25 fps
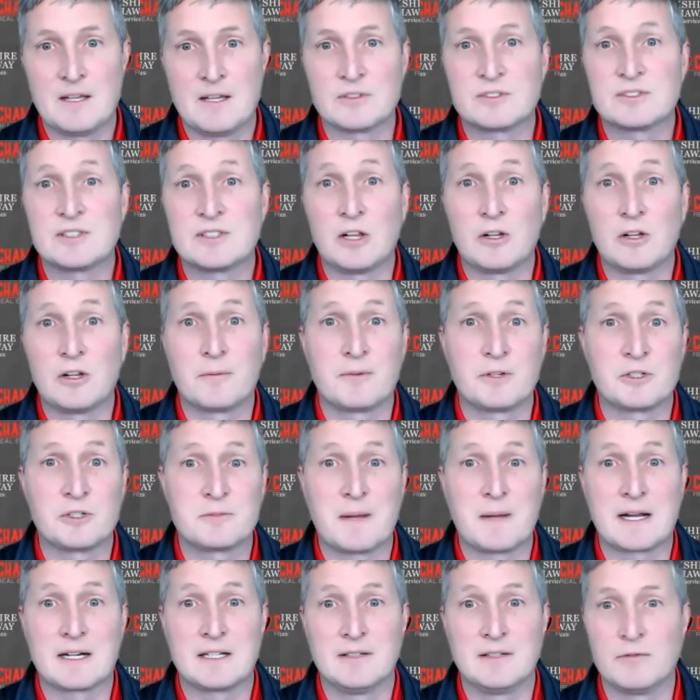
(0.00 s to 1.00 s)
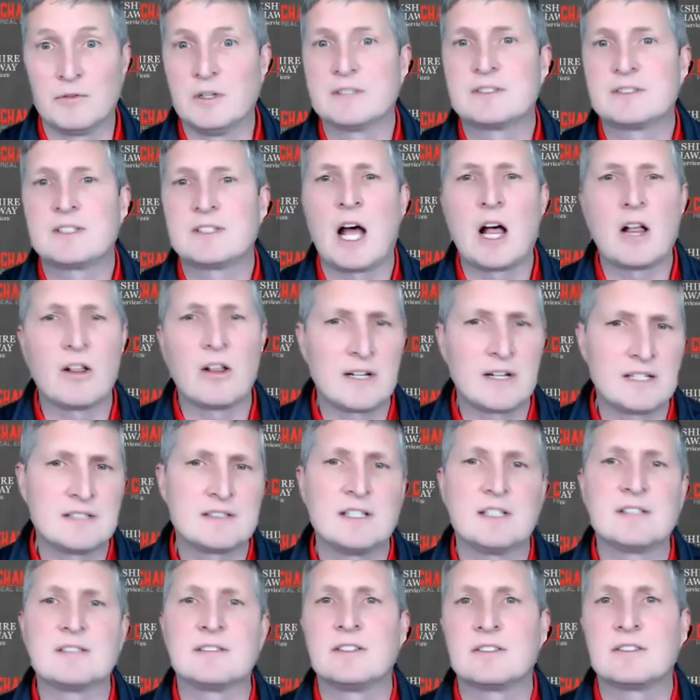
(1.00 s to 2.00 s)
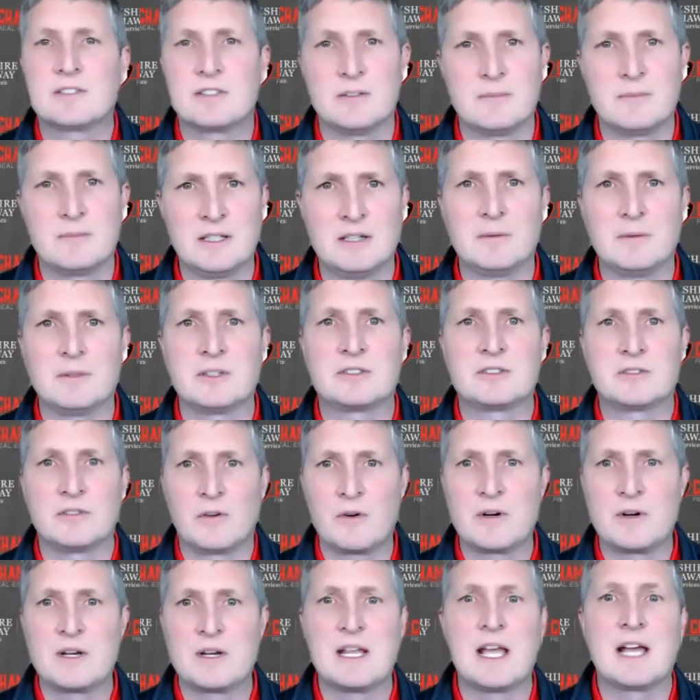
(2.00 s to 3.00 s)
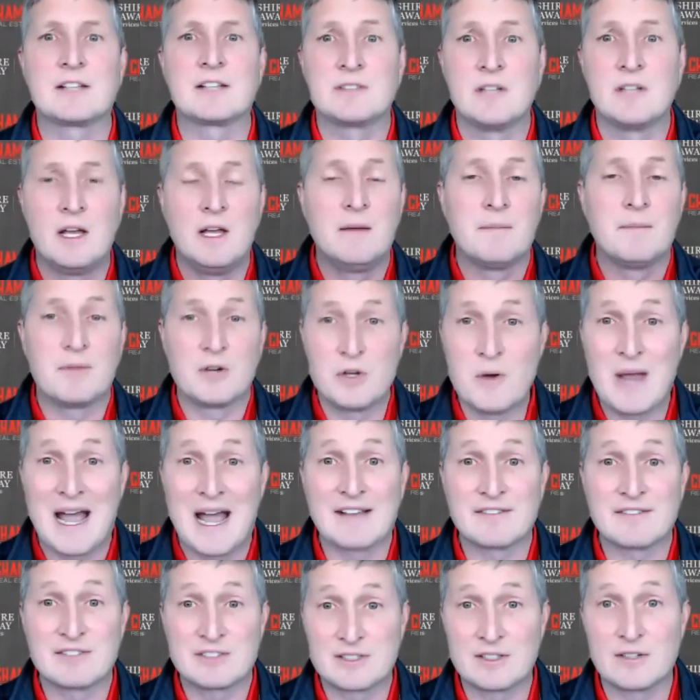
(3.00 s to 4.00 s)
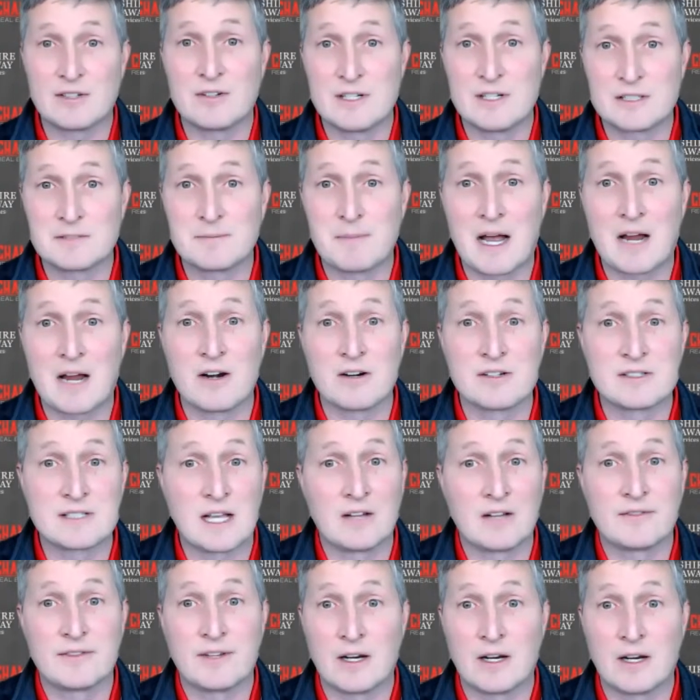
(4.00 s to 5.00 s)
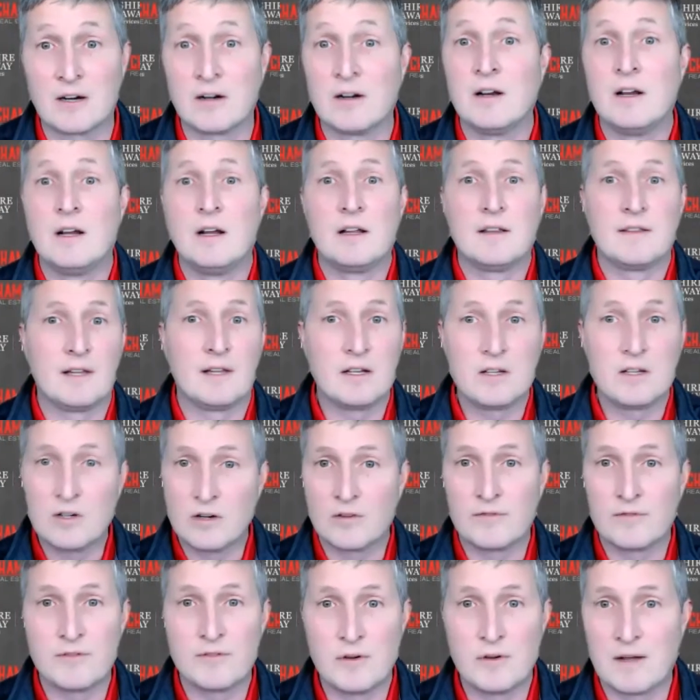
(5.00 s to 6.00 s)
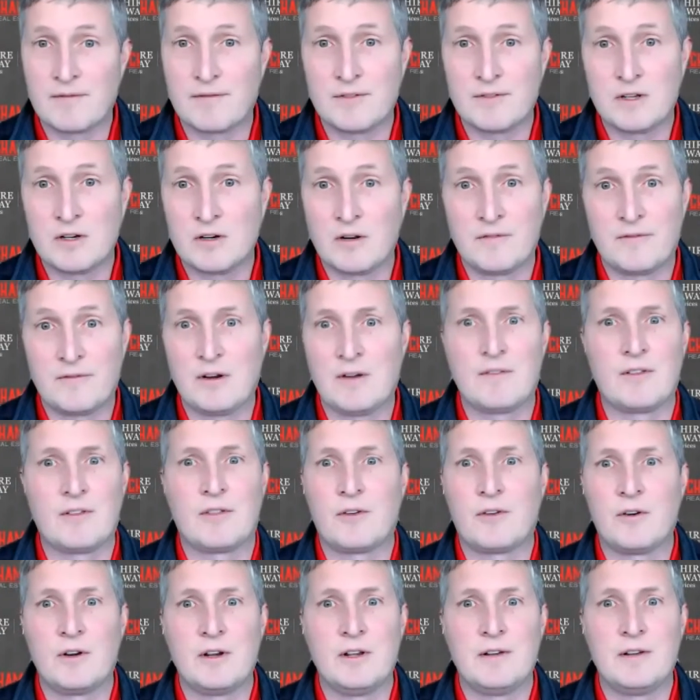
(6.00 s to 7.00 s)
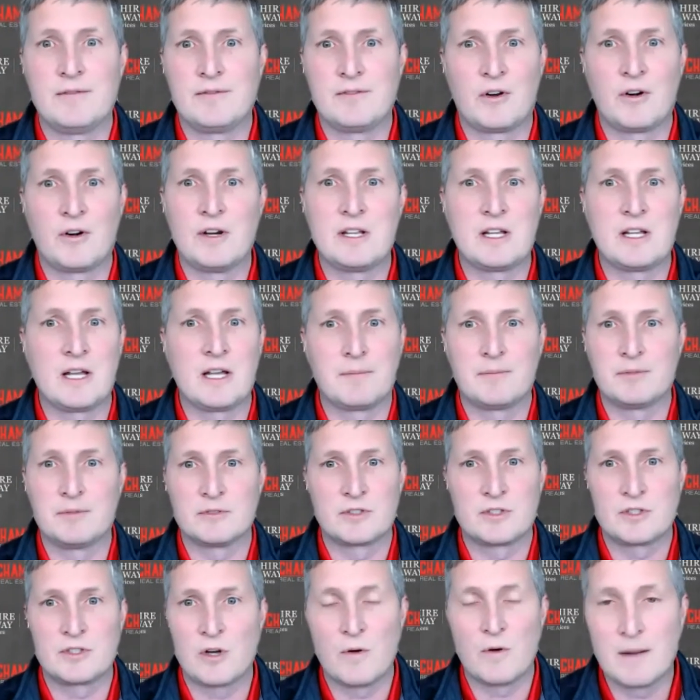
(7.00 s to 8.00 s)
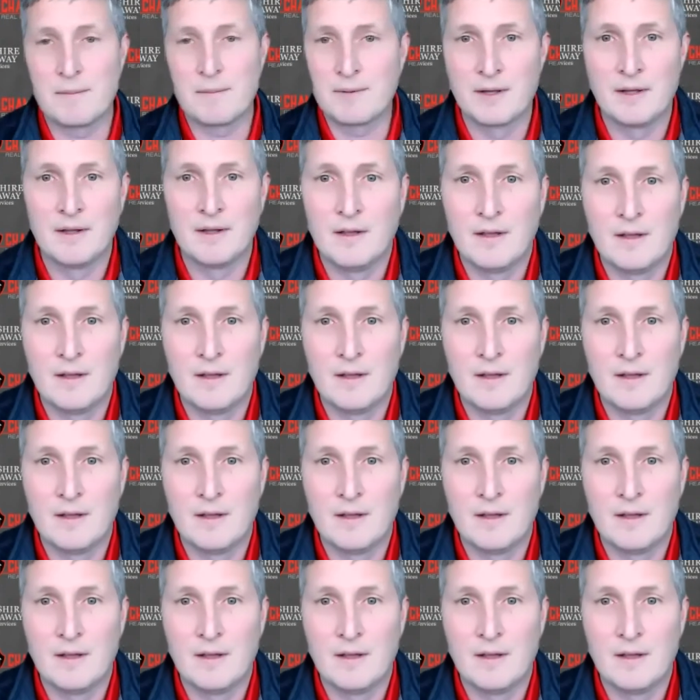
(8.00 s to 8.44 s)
seller perspective. Well, it's a holiday season. It's going to be a little bit slower. Yes. But you have serious buyers out there that, if you're having 30 couples show up,